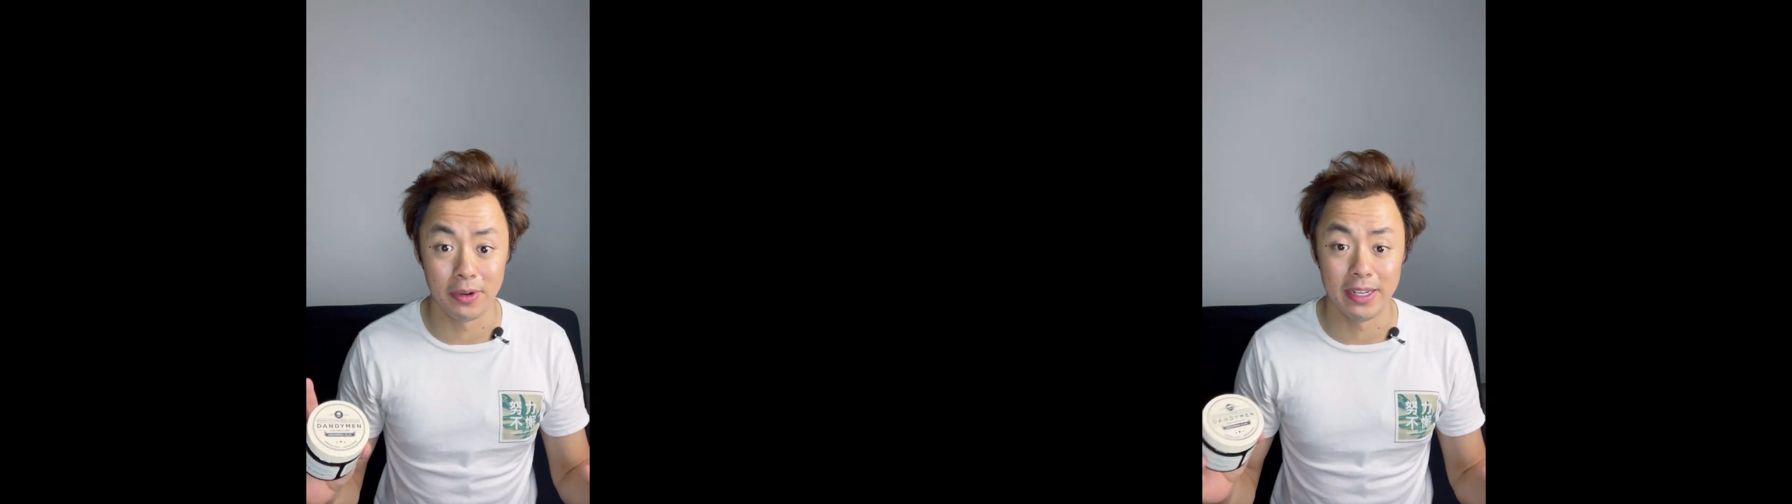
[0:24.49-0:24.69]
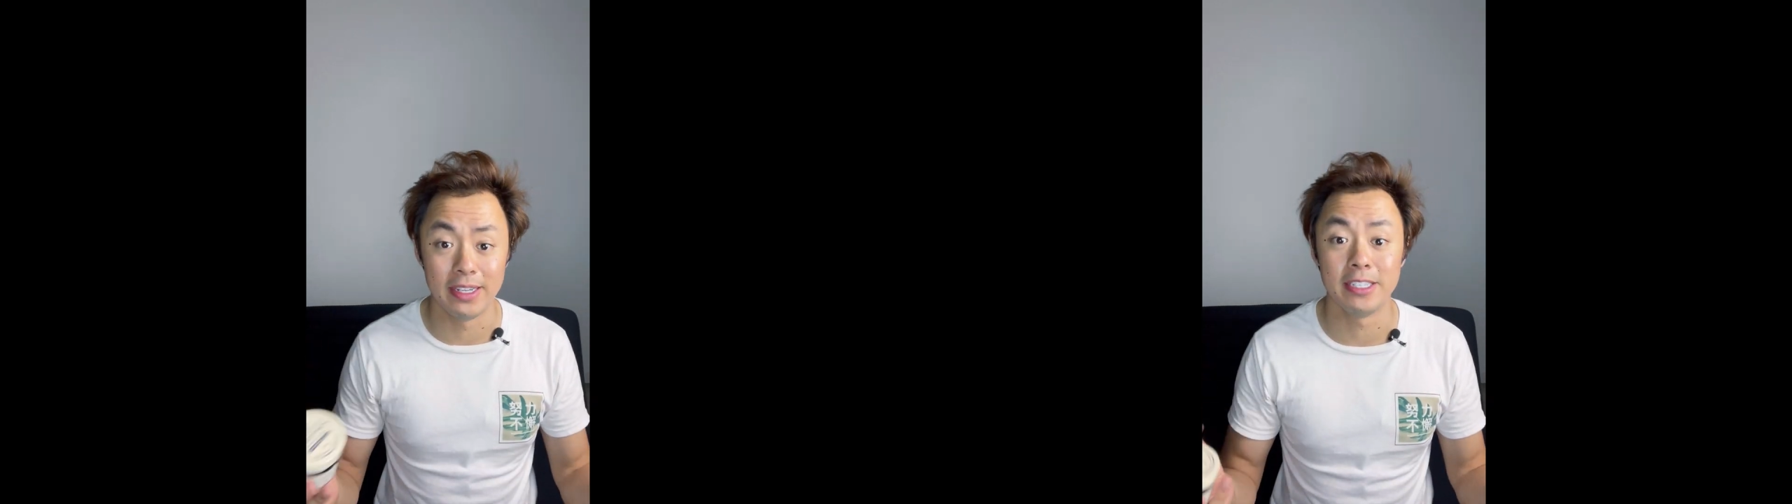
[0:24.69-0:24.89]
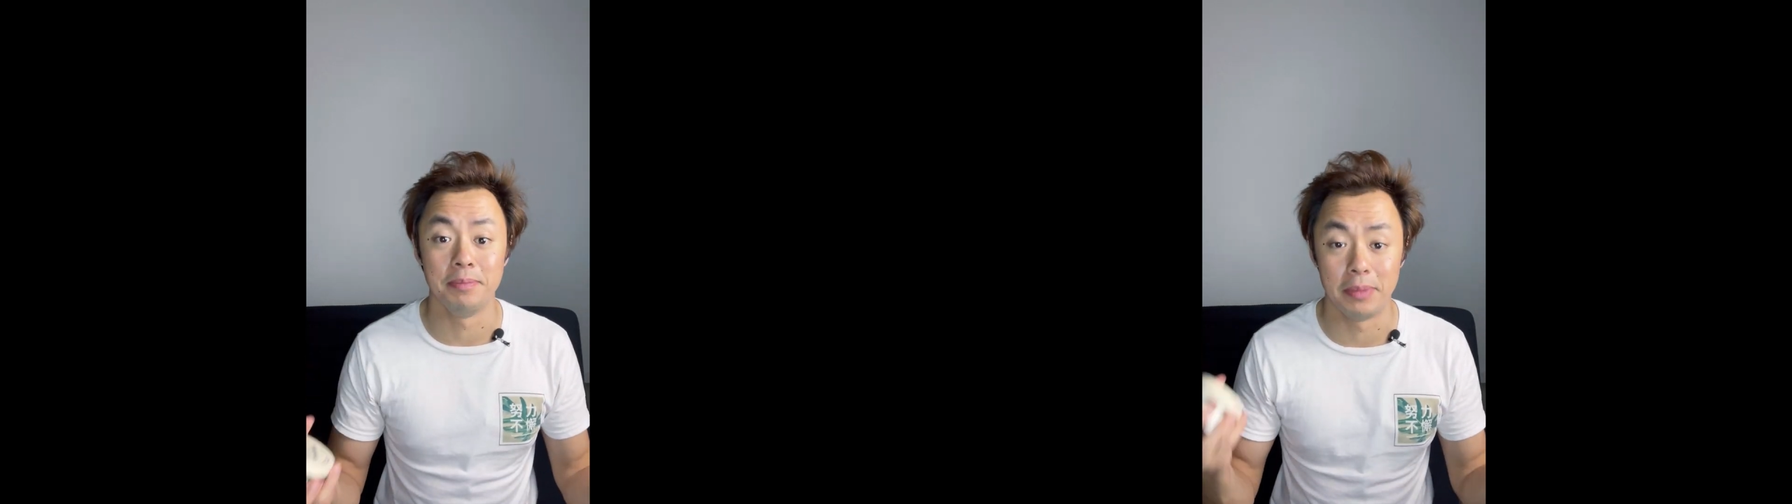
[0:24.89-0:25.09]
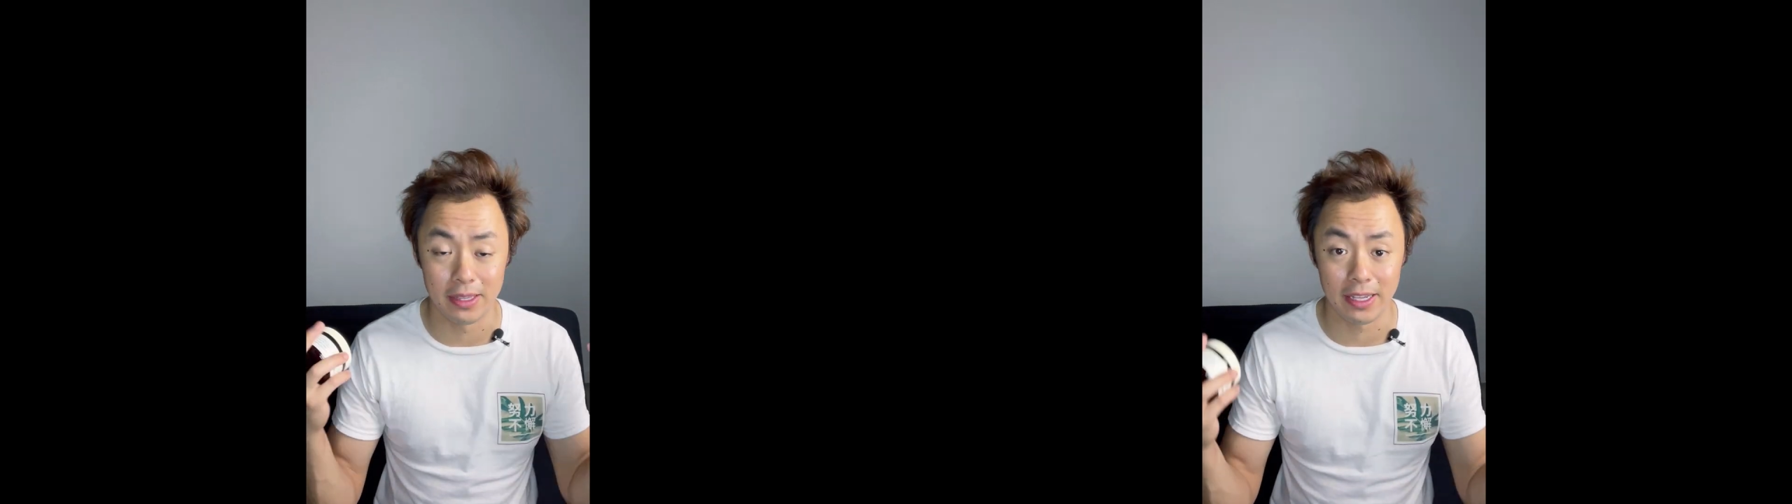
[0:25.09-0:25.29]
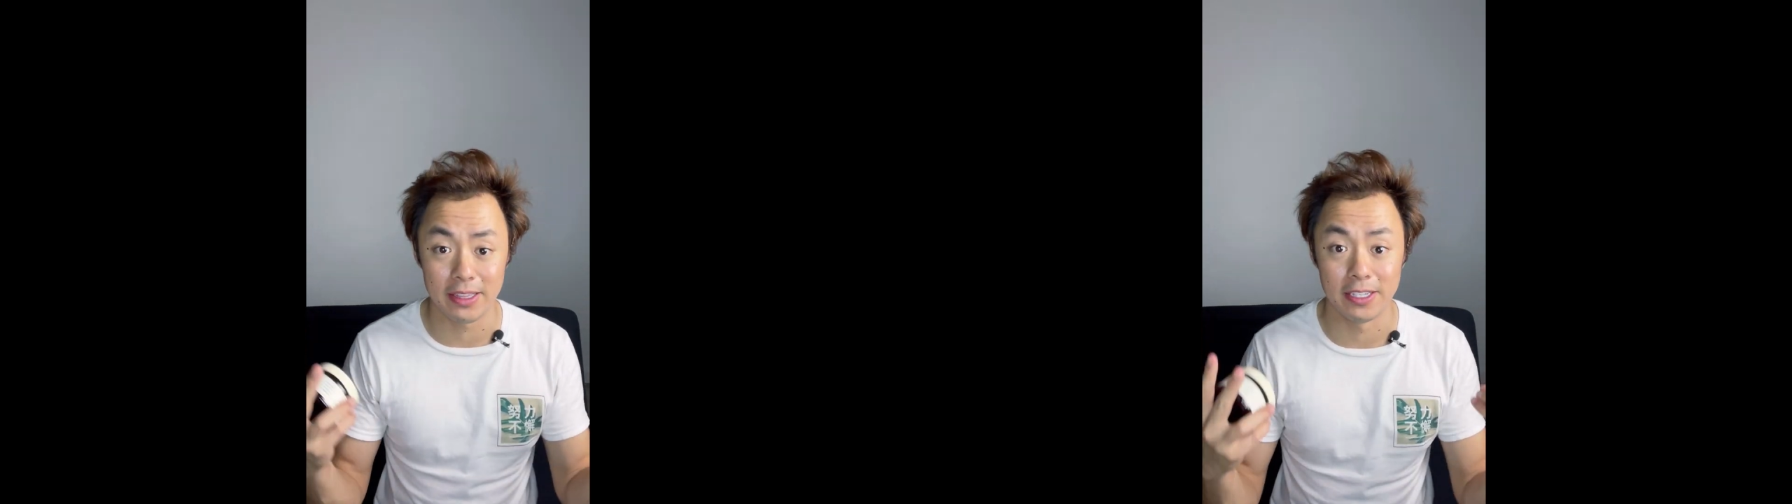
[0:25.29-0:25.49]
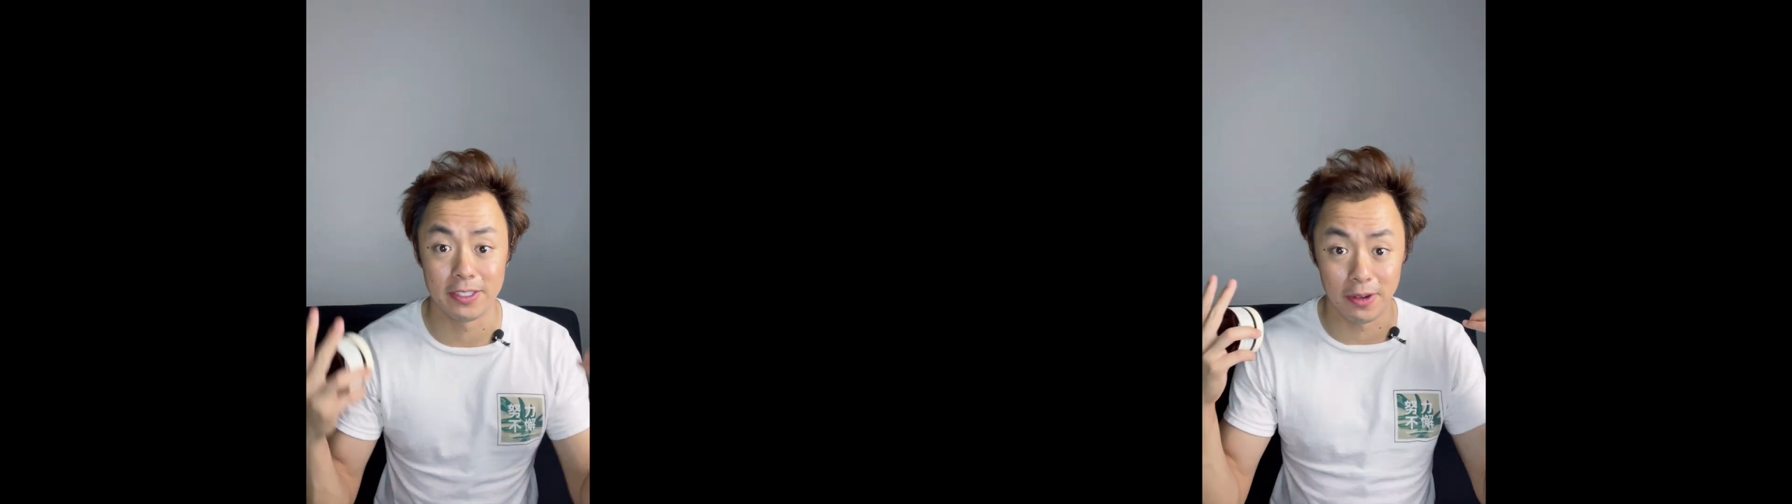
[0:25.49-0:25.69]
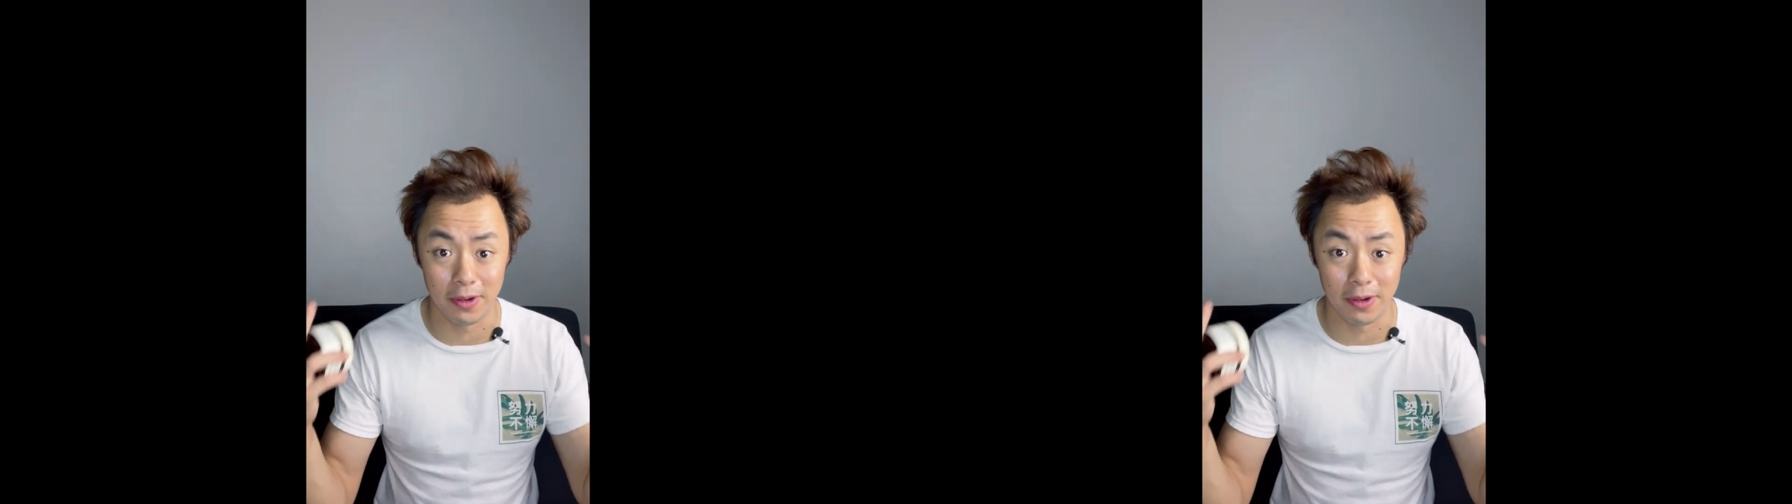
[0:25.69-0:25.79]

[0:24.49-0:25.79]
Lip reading: and it has been like this